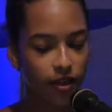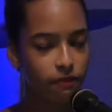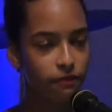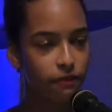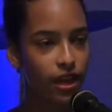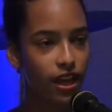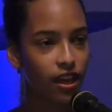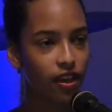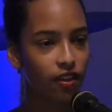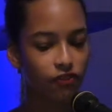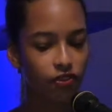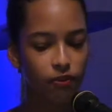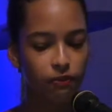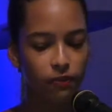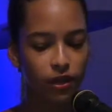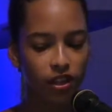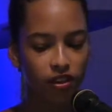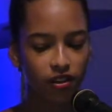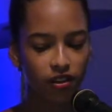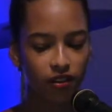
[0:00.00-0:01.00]
may
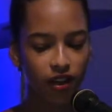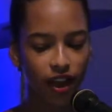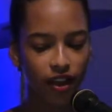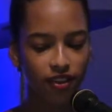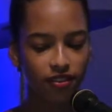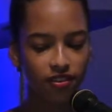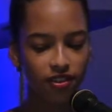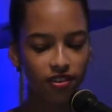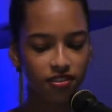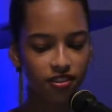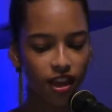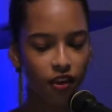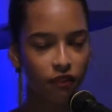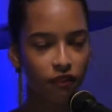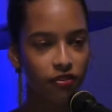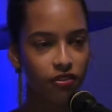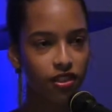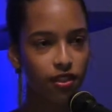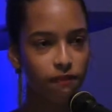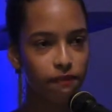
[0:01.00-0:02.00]
familiarize
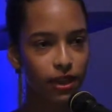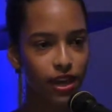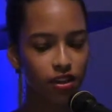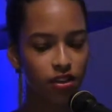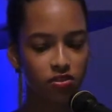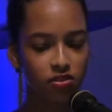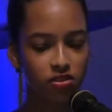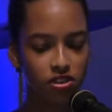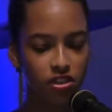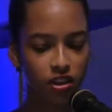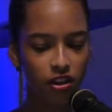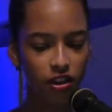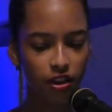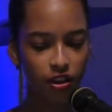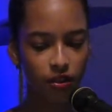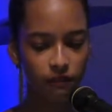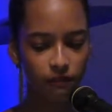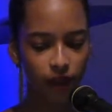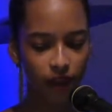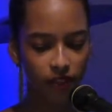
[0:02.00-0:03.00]
herself with the men who took
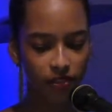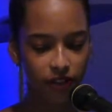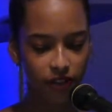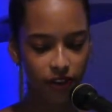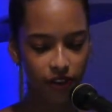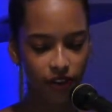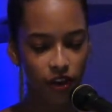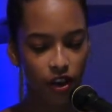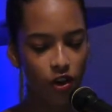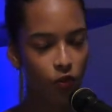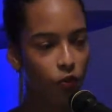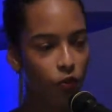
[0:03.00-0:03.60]
her mother.